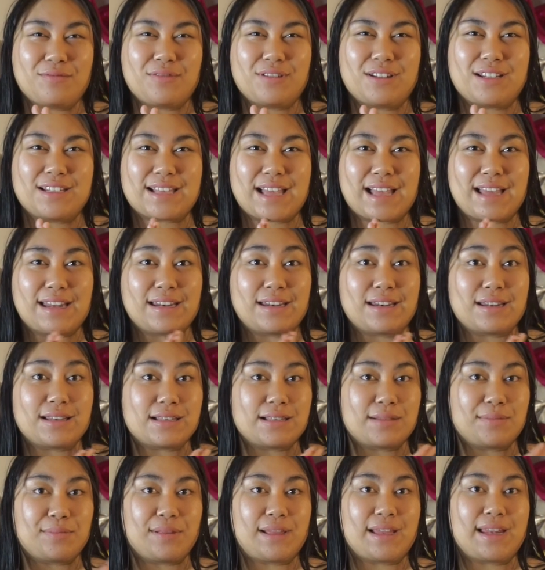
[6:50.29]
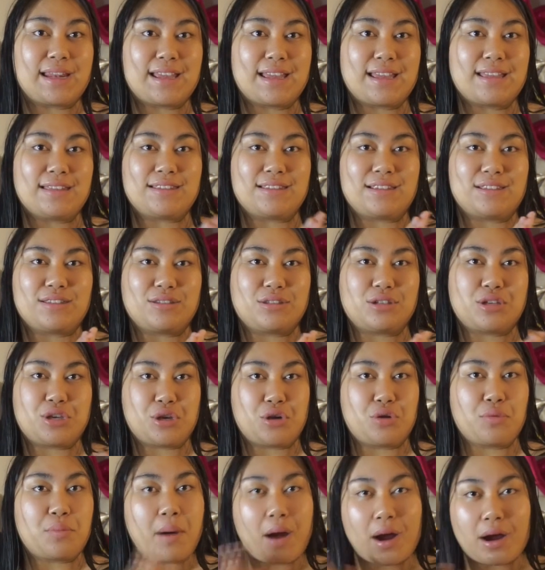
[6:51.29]
decided to split it into
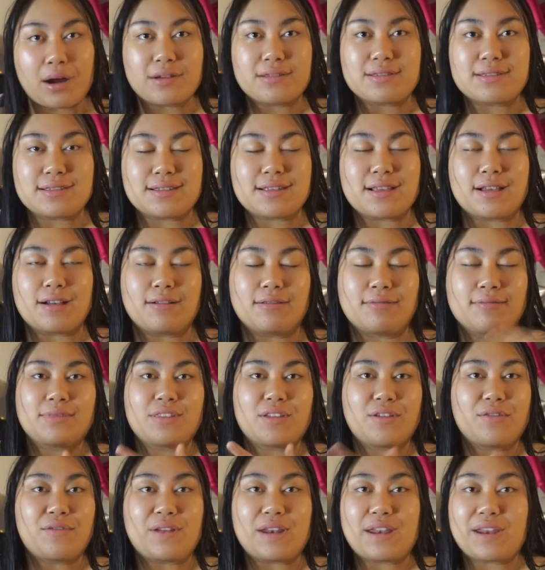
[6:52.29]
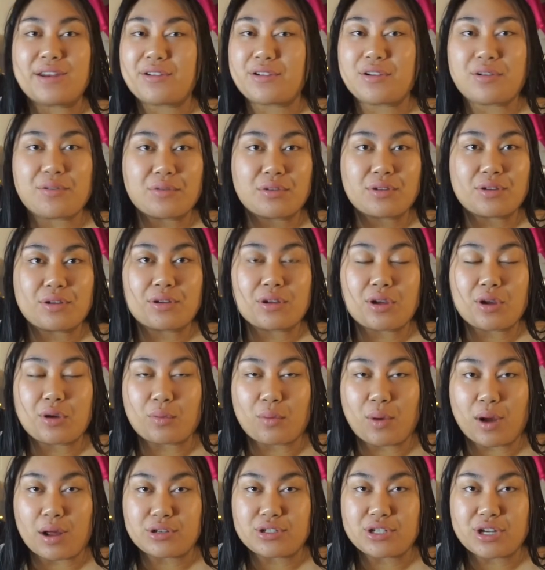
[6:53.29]
two parts so the video you're
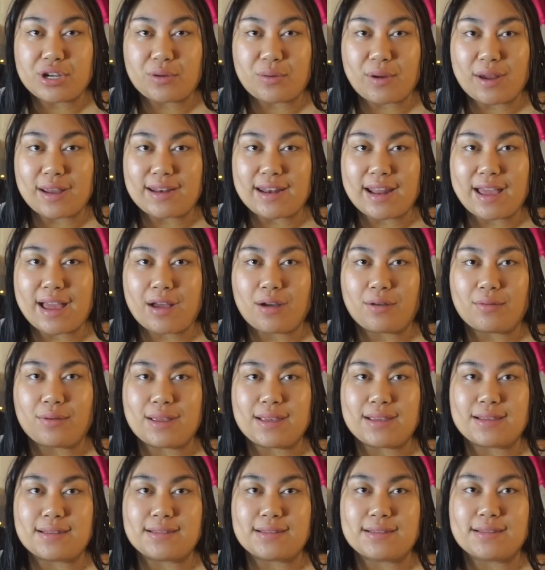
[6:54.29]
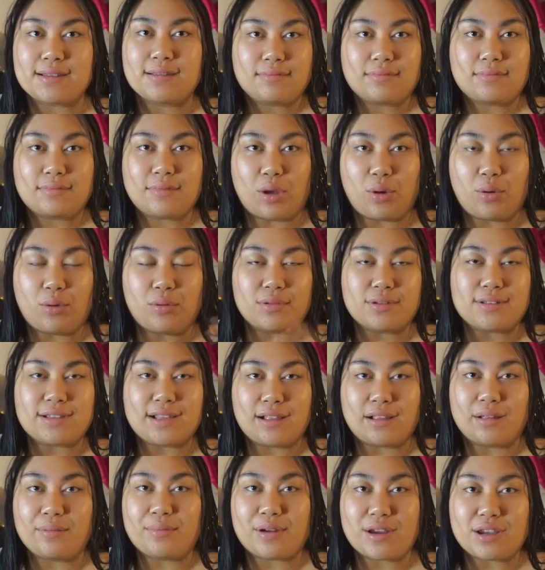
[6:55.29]
watching right now is the whole
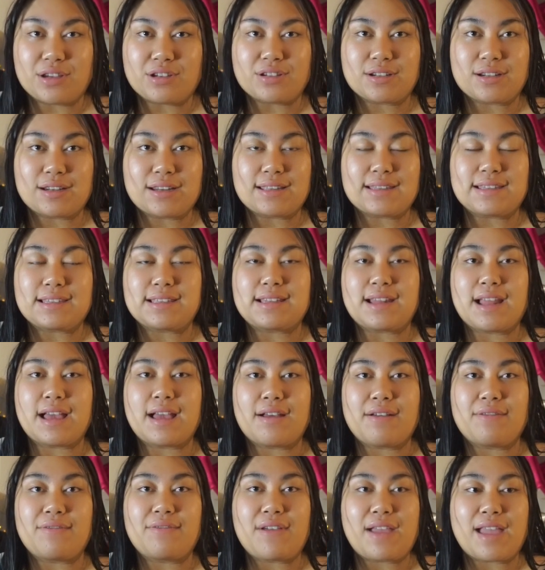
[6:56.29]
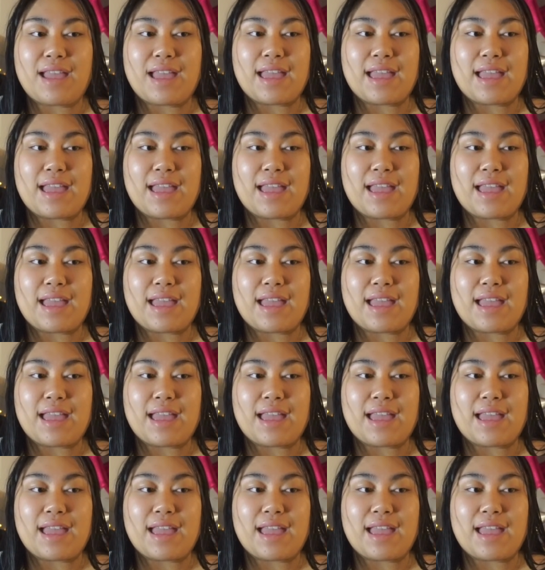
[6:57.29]
celebration and stuff